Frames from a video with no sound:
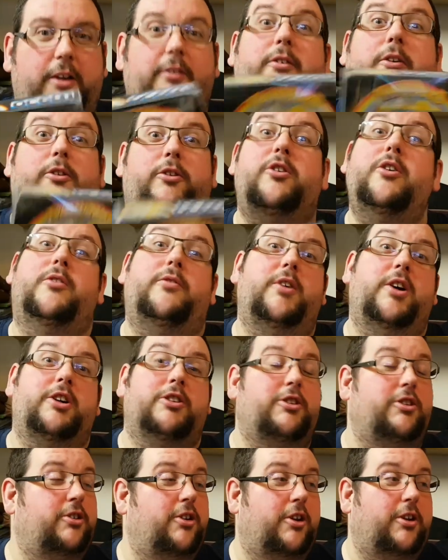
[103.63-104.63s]
I've got two
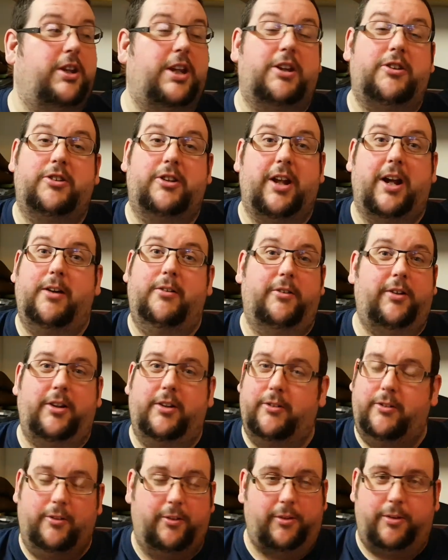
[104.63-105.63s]
versions on disc now. I
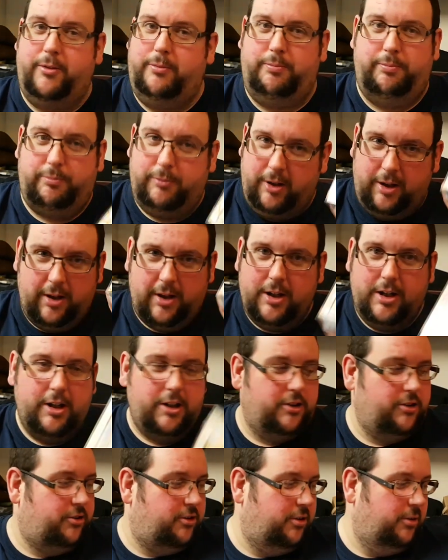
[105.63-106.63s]
think I've got
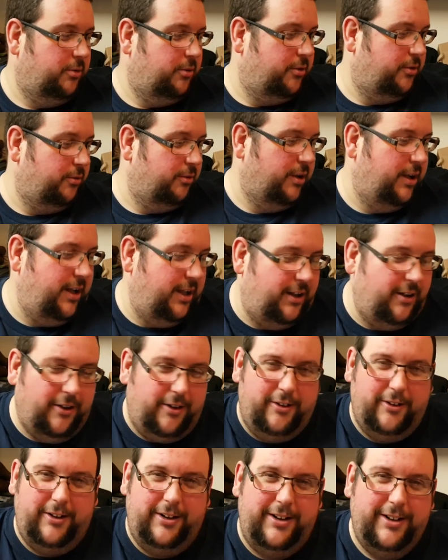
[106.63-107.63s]
2 or 3
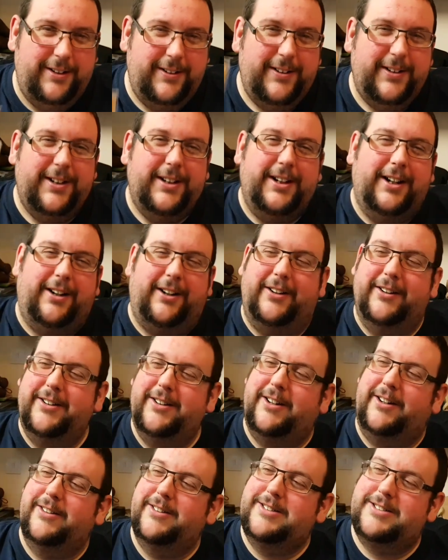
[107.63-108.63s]

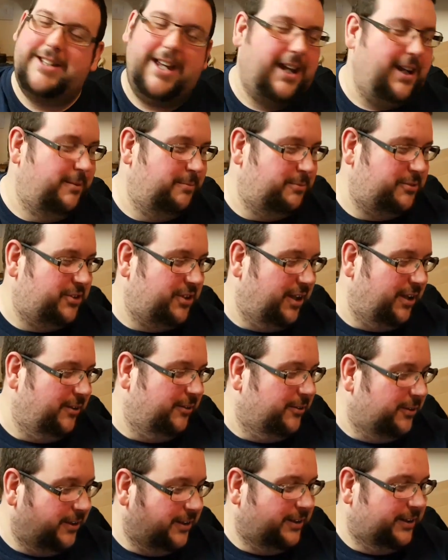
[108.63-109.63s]
on tape.
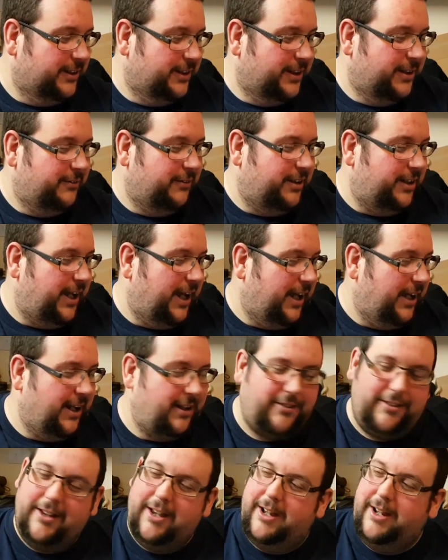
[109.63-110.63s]
So, but yeah,
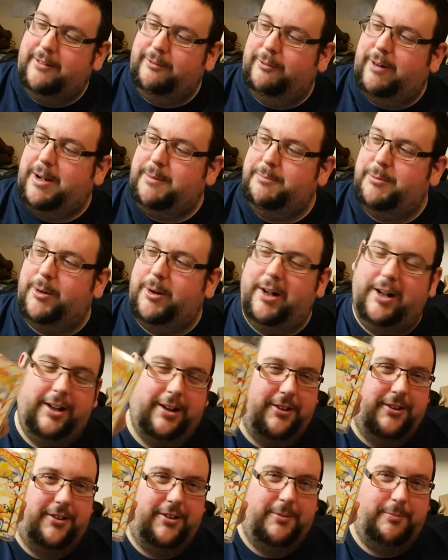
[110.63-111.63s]
that's Rainbow
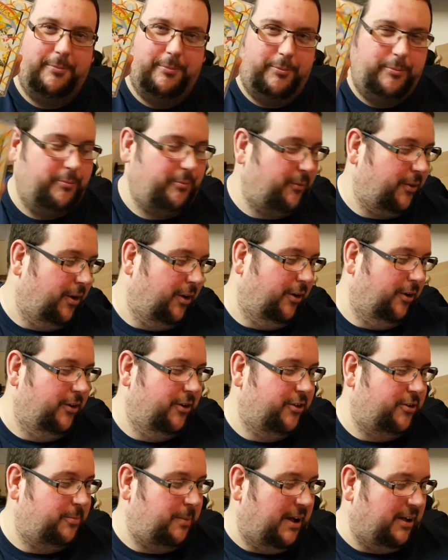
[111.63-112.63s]
Islands on
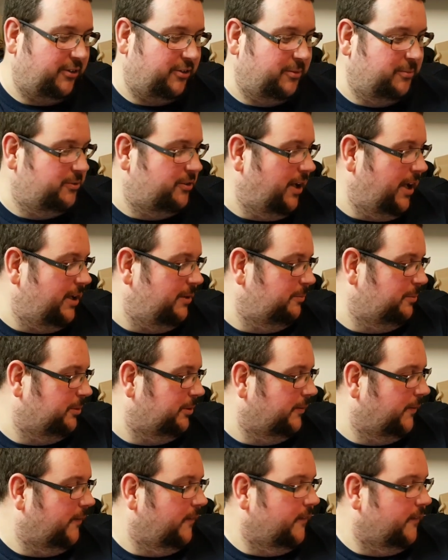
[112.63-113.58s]
the Spectrum tape.